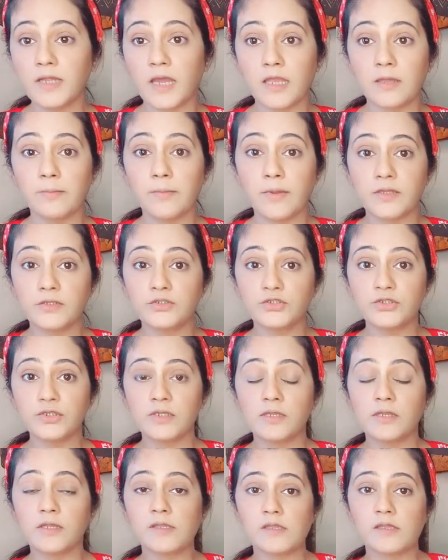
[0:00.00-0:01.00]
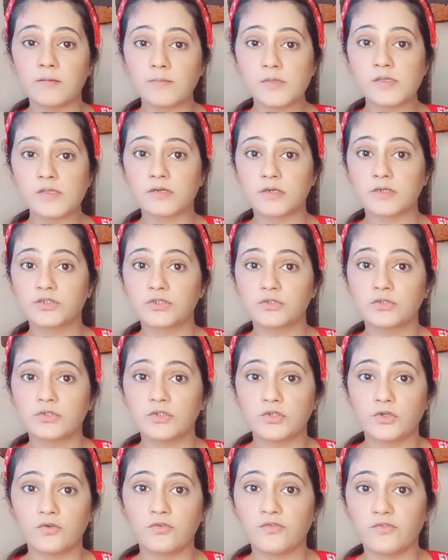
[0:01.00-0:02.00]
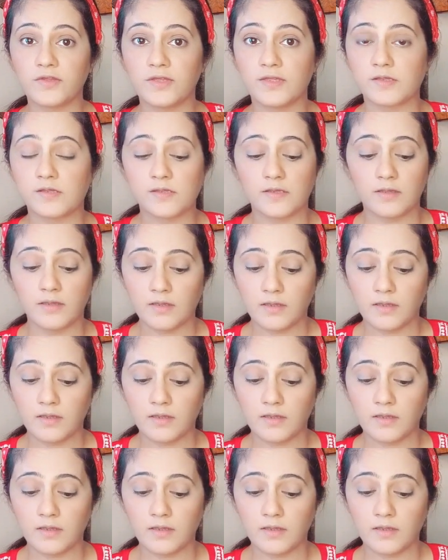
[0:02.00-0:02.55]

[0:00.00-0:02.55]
dimension and some structure to your face.